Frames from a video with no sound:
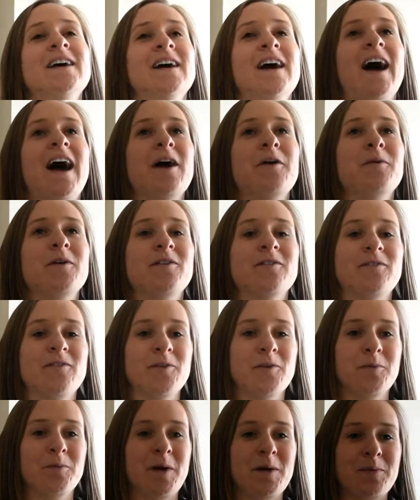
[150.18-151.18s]
I went
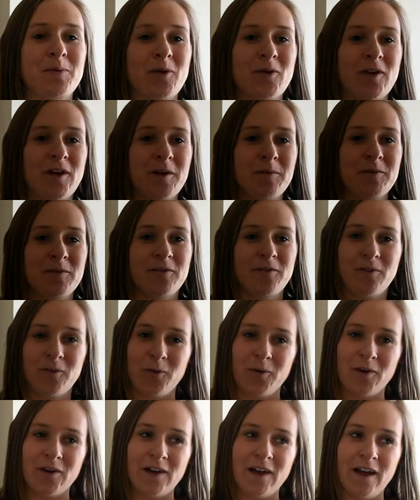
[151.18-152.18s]
for my program in
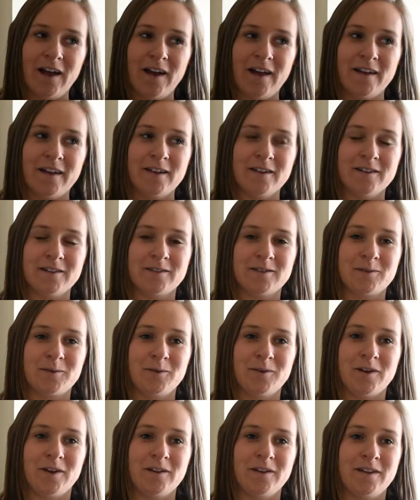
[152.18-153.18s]
Florida at a school
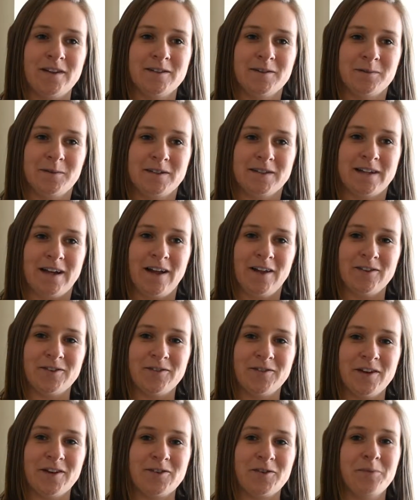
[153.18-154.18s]
called East West College of
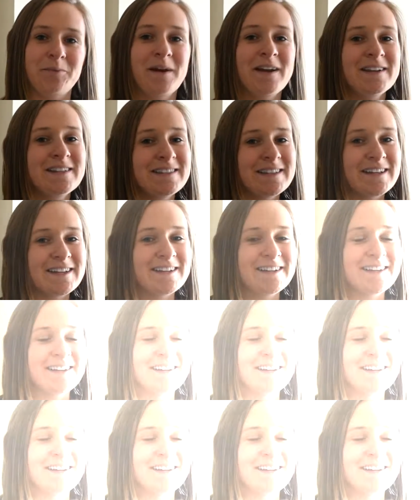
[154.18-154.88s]
Natural Medicine.